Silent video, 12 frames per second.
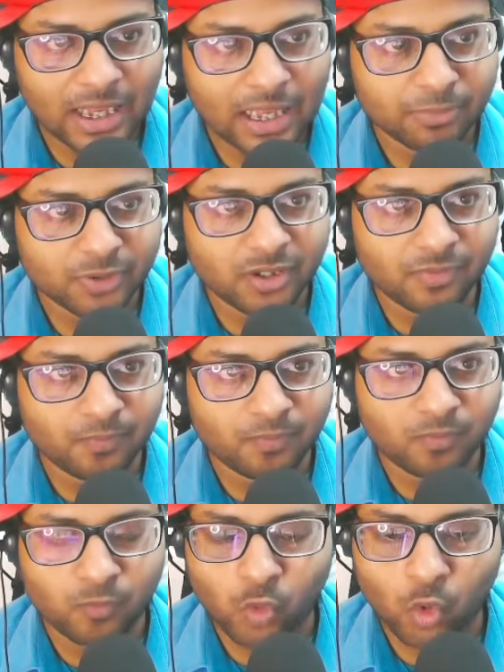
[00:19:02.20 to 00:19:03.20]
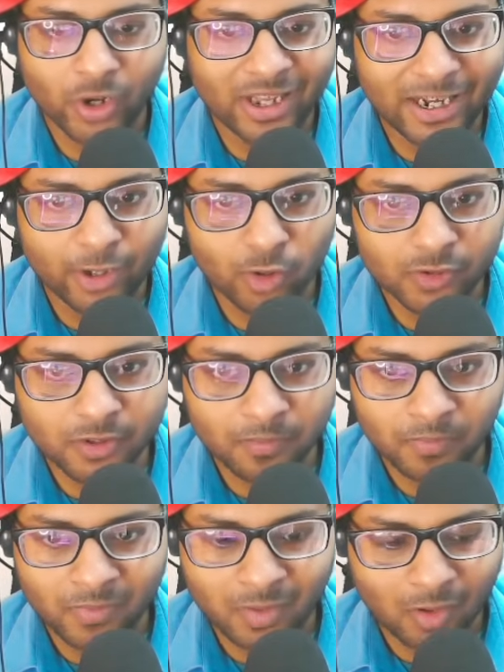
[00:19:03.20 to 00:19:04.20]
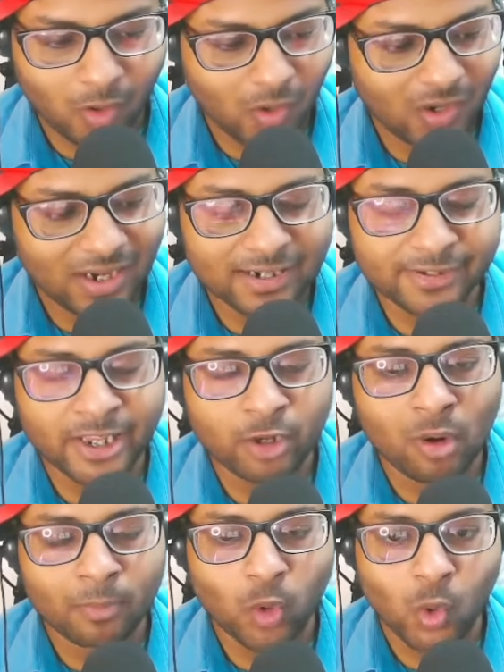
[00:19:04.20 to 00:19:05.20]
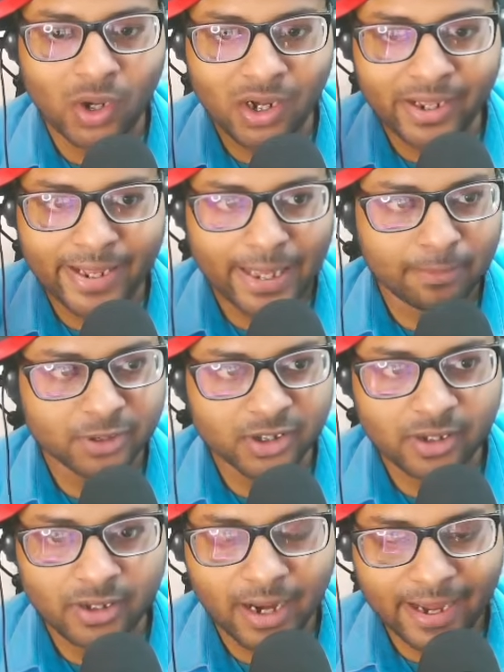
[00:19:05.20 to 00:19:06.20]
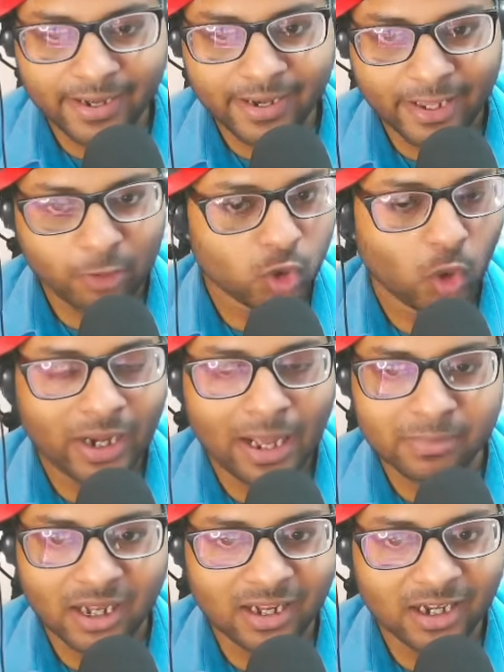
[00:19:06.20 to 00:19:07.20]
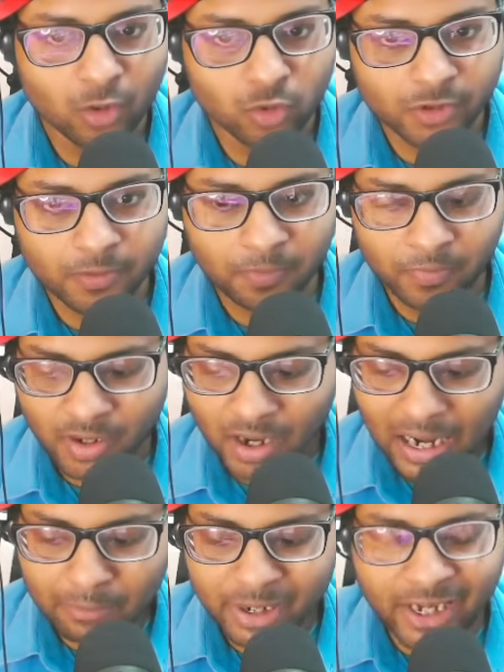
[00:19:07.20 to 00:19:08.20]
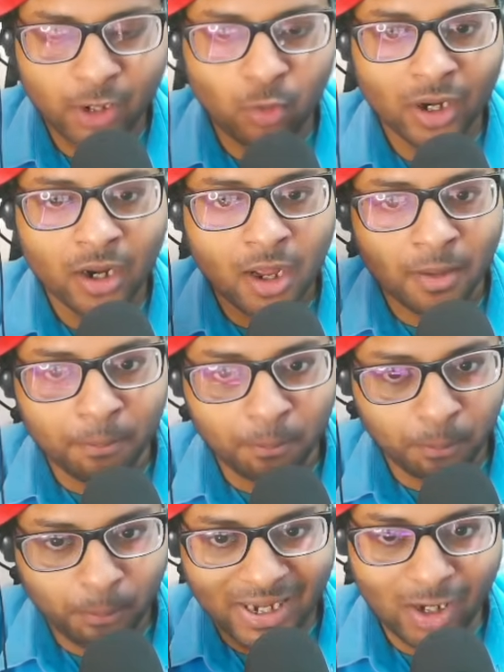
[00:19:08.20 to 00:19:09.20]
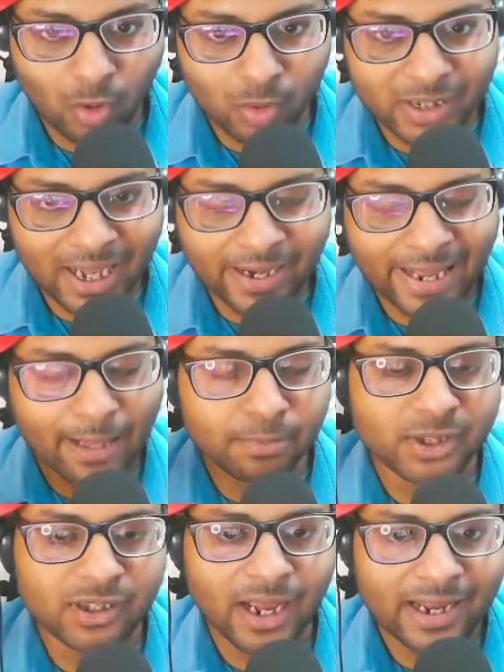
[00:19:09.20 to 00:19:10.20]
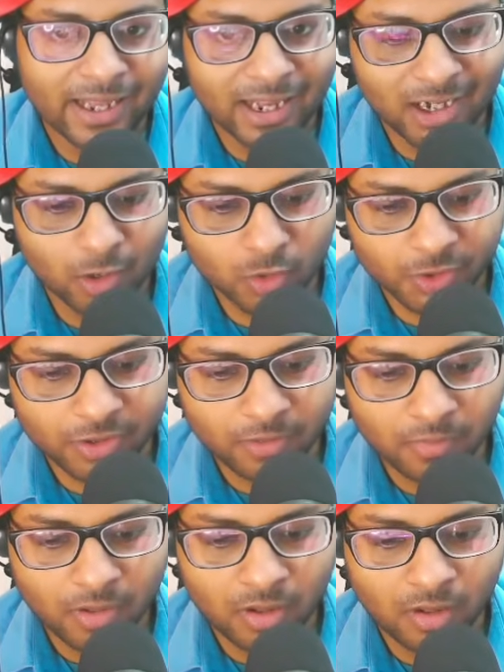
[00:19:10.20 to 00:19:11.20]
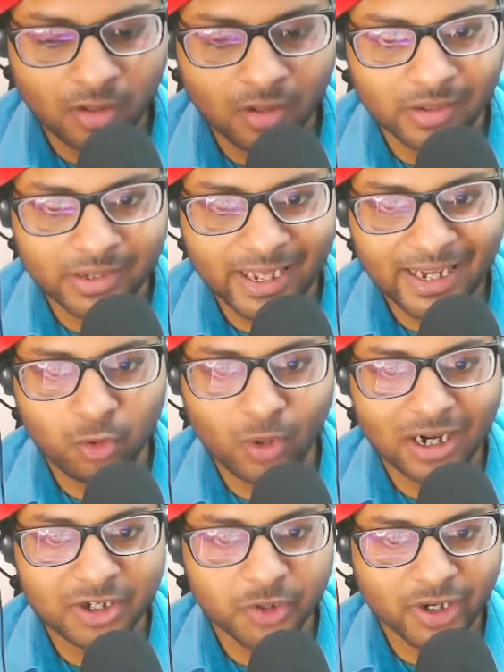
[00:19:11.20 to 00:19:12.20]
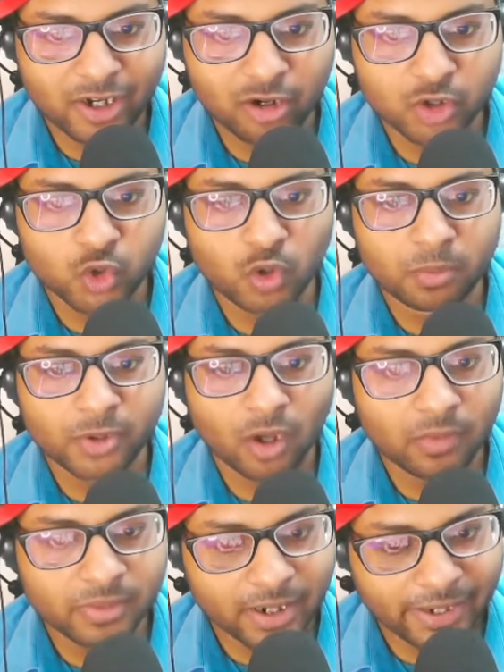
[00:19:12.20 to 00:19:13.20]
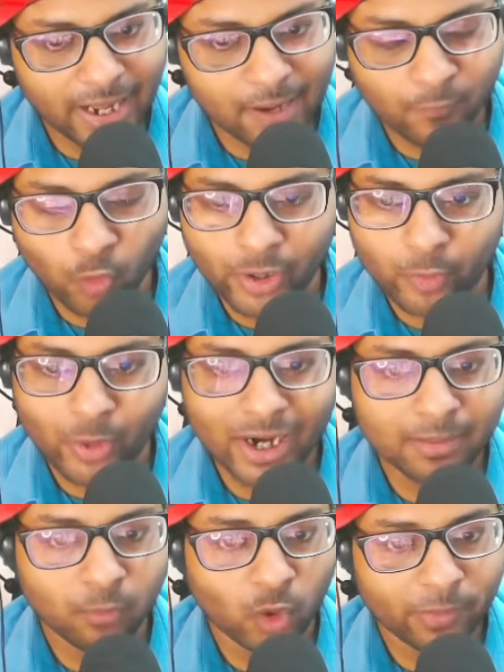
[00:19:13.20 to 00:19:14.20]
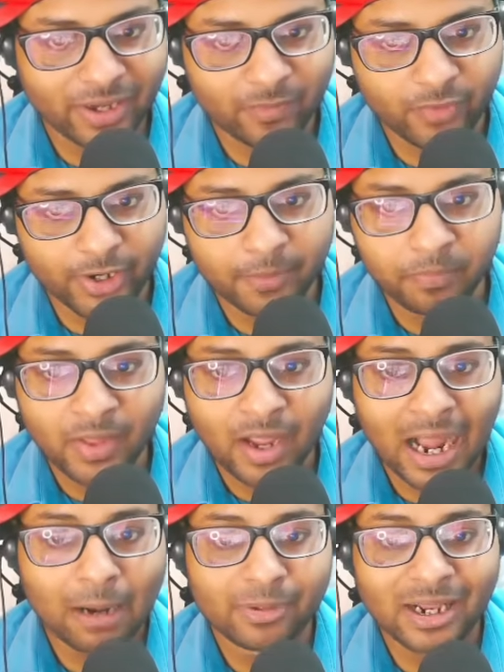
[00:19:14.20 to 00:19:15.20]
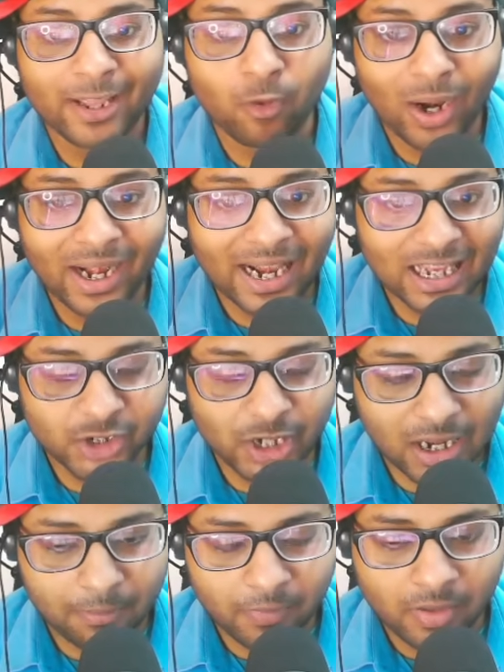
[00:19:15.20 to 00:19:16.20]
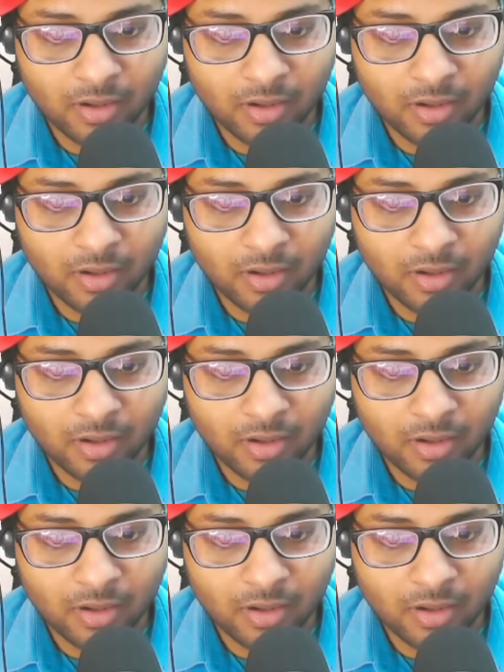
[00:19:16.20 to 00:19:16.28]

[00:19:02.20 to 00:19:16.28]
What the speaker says: FC4 Helios, or let's say you have only FC9, you don't have the Helios. I mean, you are below than FC9 Helios. Then you can train your troops on the day 4, you get more benefit. I'm telling one last time,